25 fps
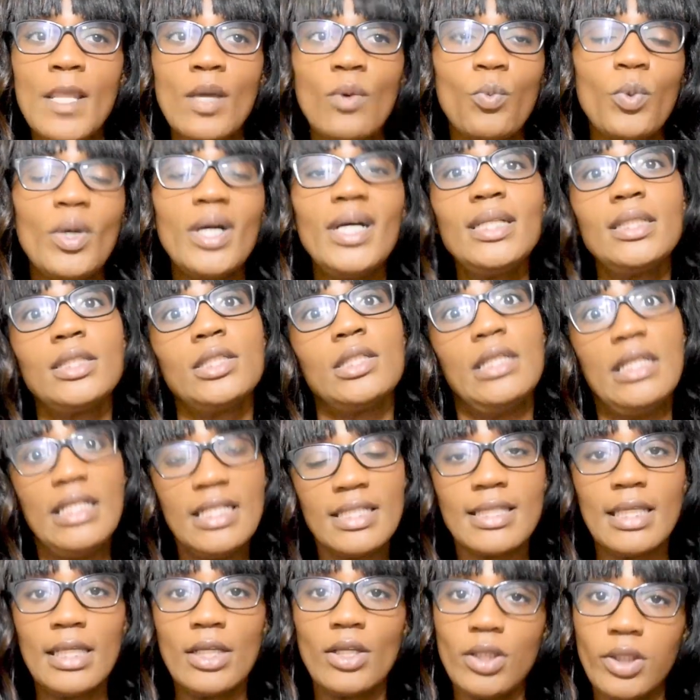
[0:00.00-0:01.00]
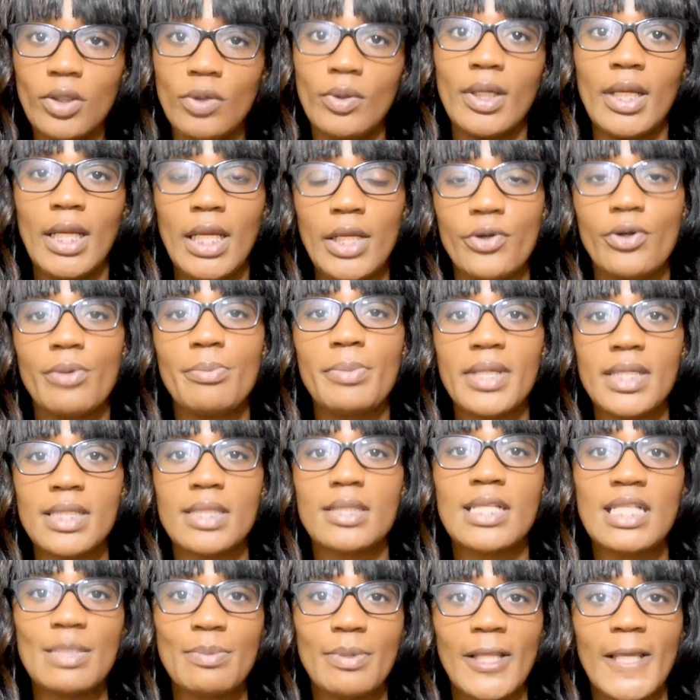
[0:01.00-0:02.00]
What is included in your
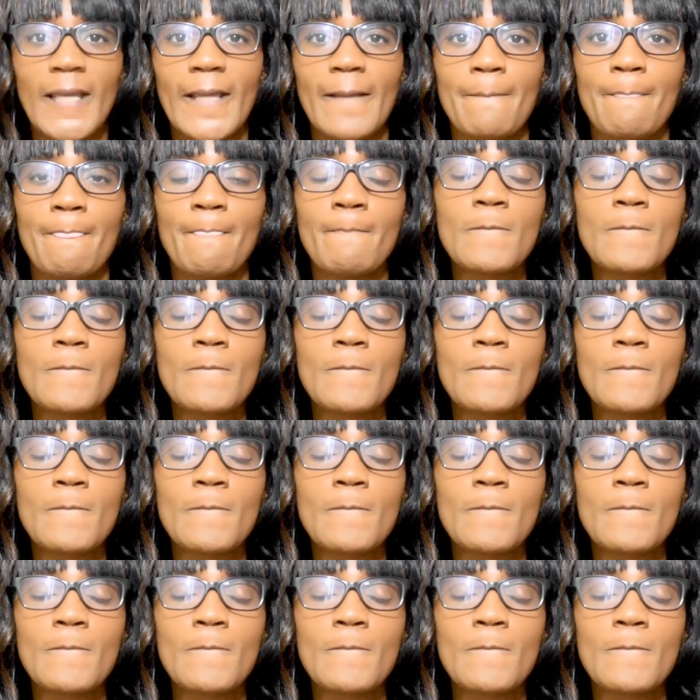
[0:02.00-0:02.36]
business plan?